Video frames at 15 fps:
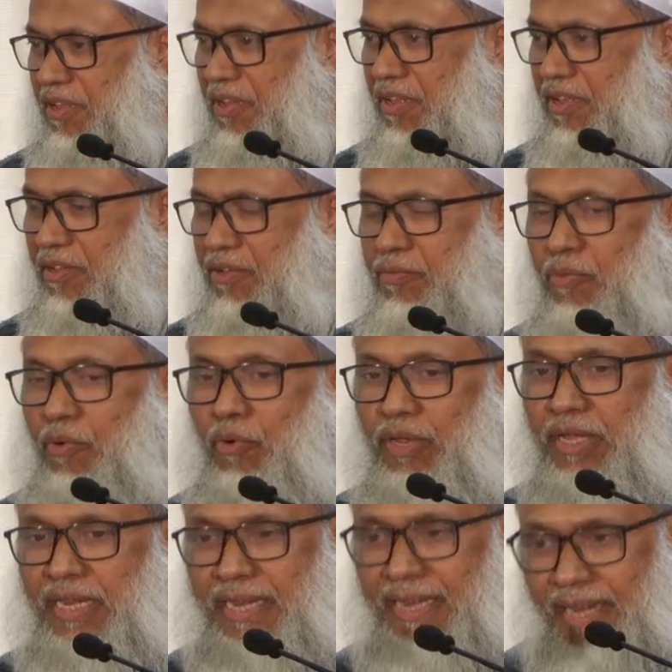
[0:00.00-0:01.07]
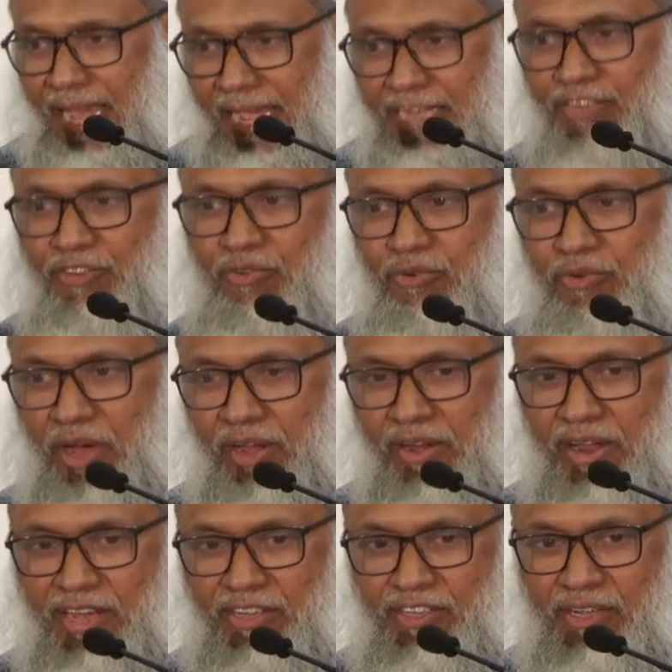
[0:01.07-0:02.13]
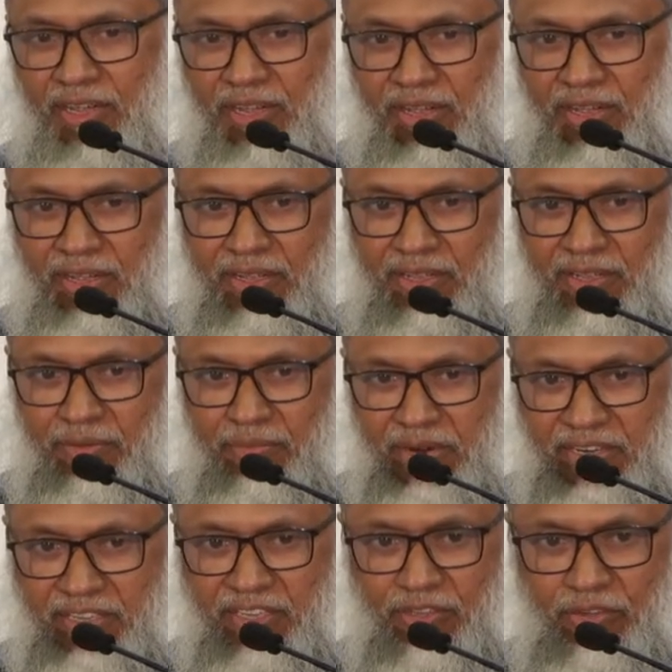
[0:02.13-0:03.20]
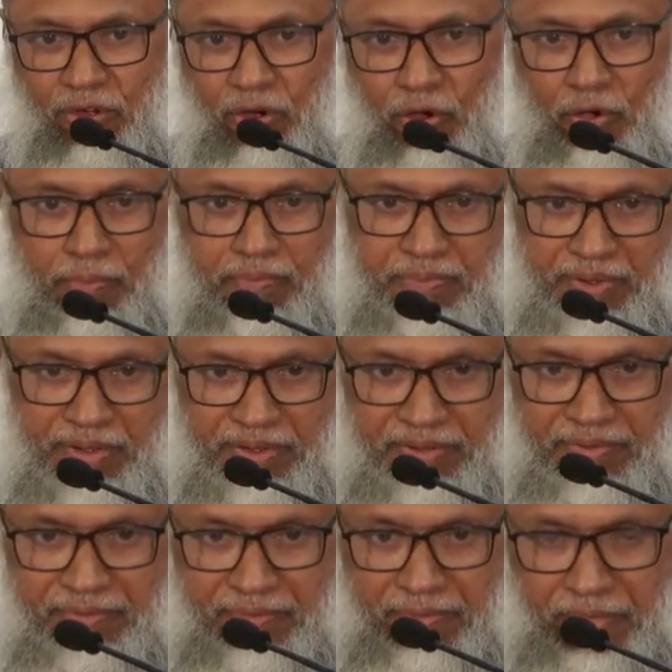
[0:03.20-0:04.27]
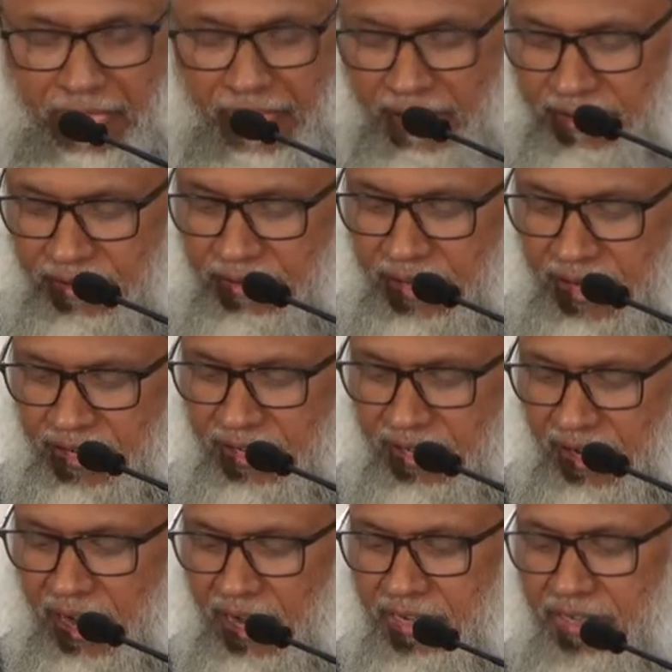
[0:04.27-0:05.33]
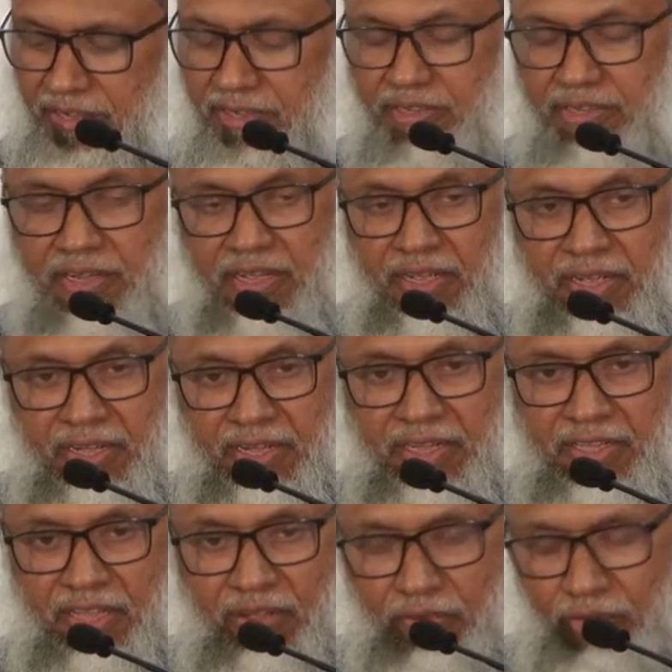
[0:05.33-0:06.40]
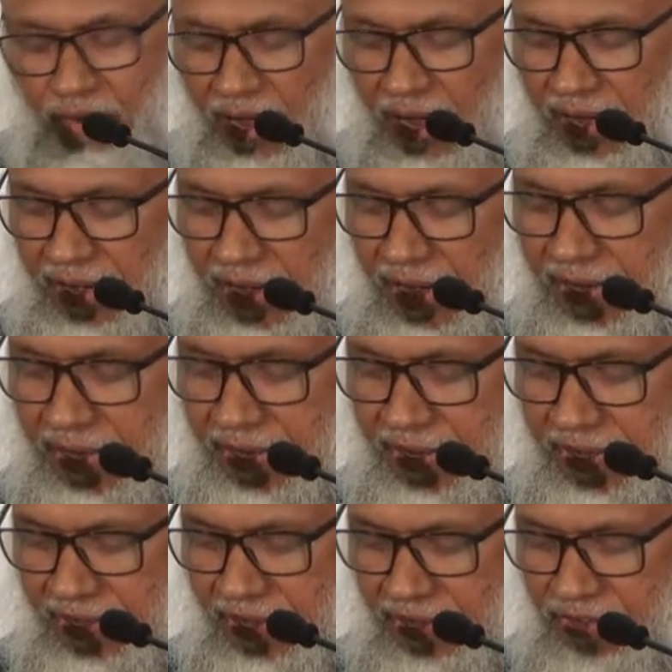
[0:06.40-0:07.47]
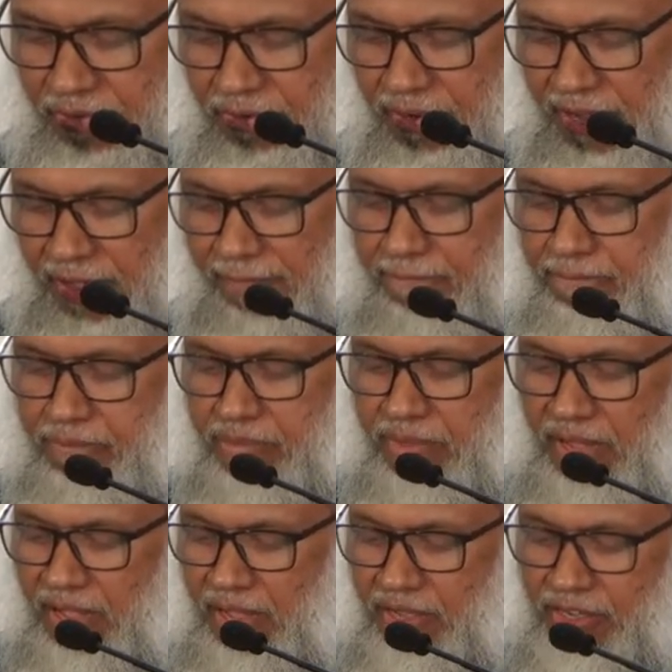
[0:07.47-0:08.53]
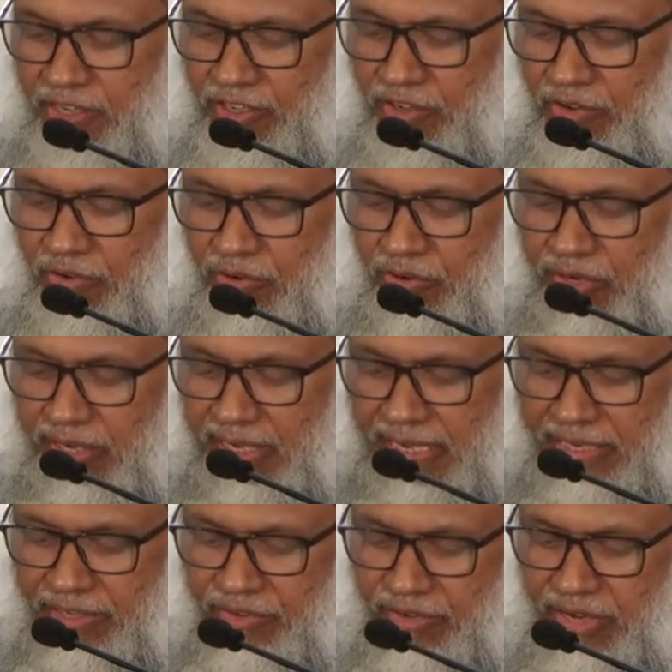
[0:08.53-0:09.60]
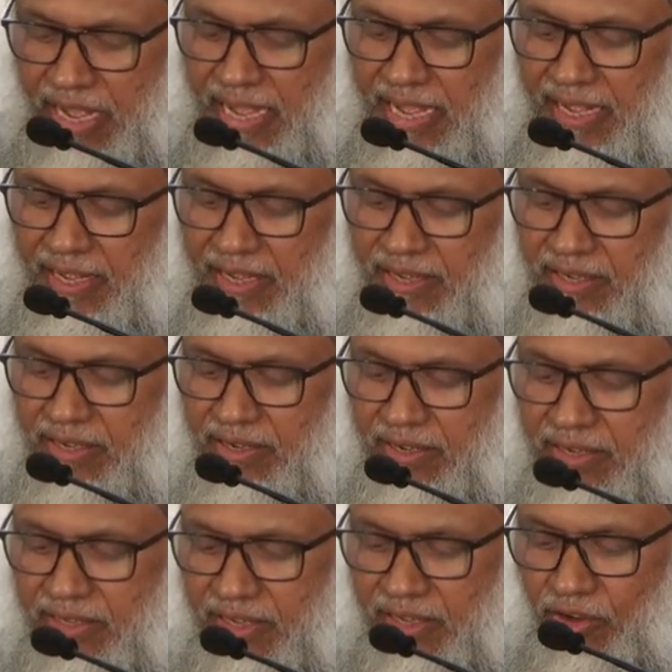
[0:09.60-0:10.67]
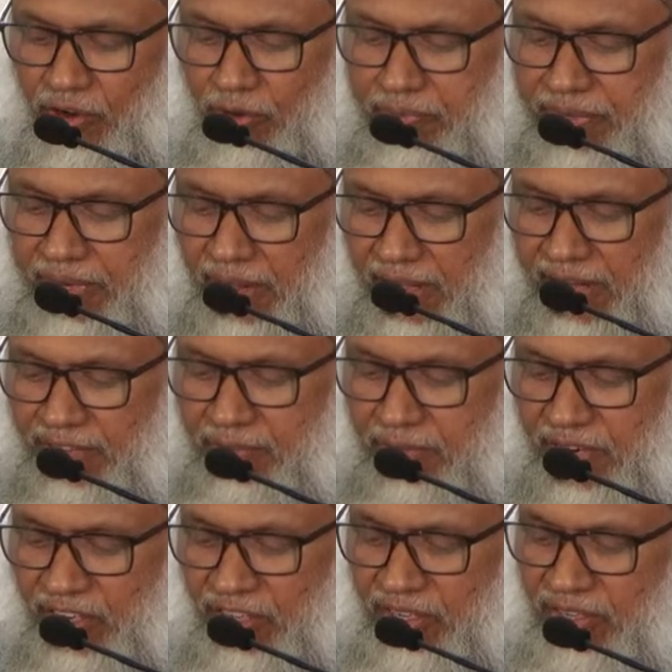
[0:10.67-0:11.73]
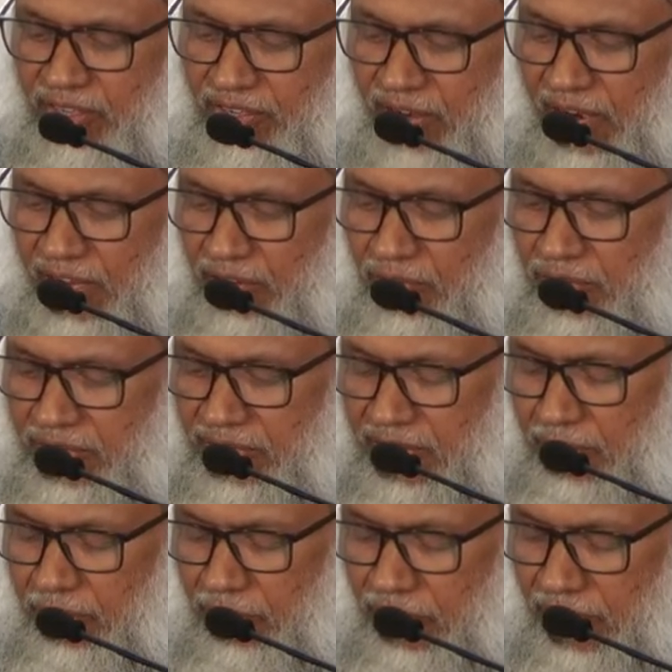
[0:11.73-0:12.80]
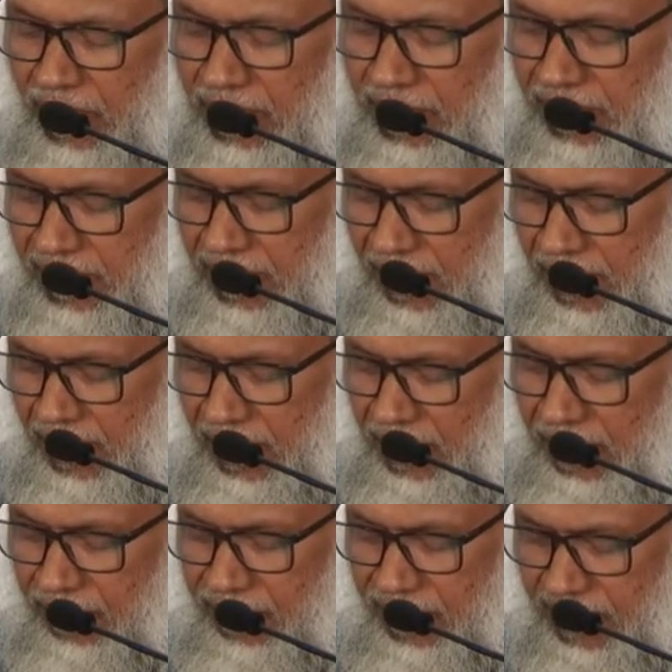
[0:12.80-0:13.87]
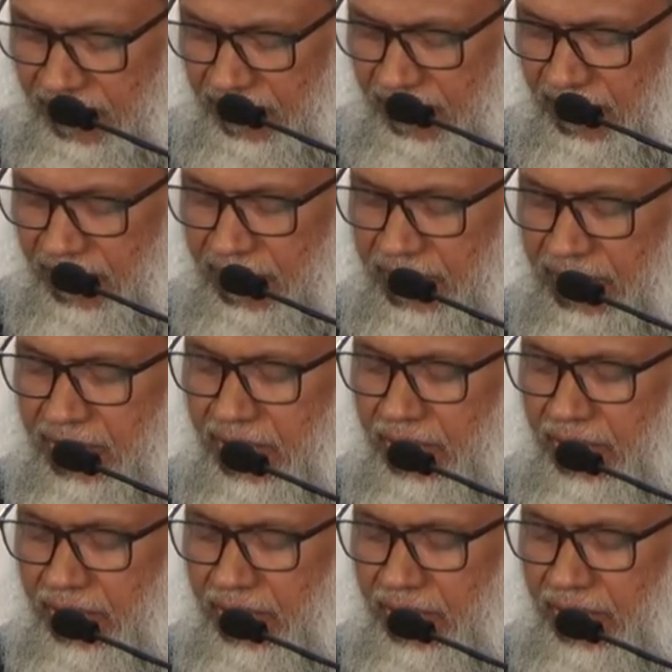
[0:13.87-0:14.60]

You're more inclined to Allah's you mercy's hope. So that is the guidance in the Quran and in the Sunnah. So today, in the hope in Allah's mercy, starting with some Quranic verses